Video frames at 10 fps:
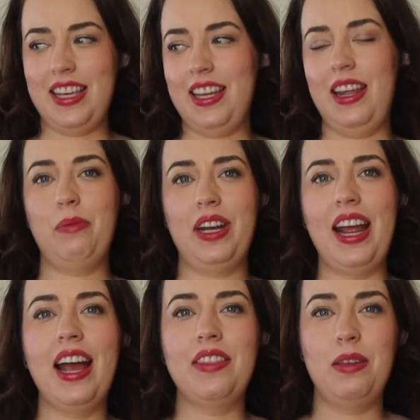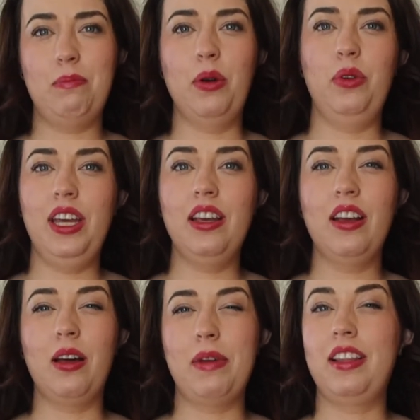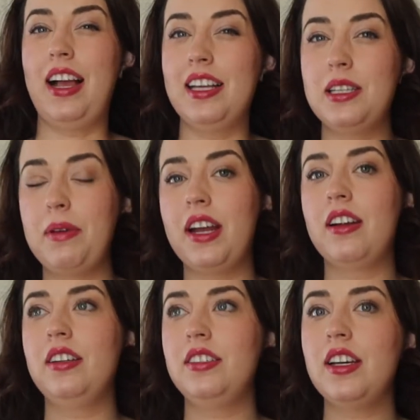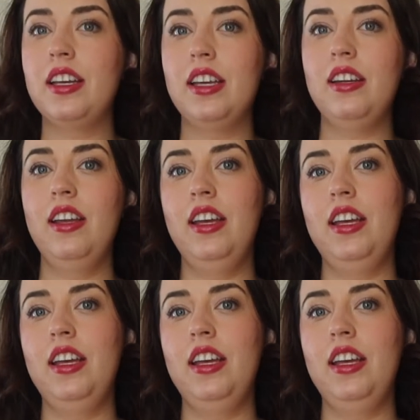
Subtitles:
And when I had the boning on my last pair dug in,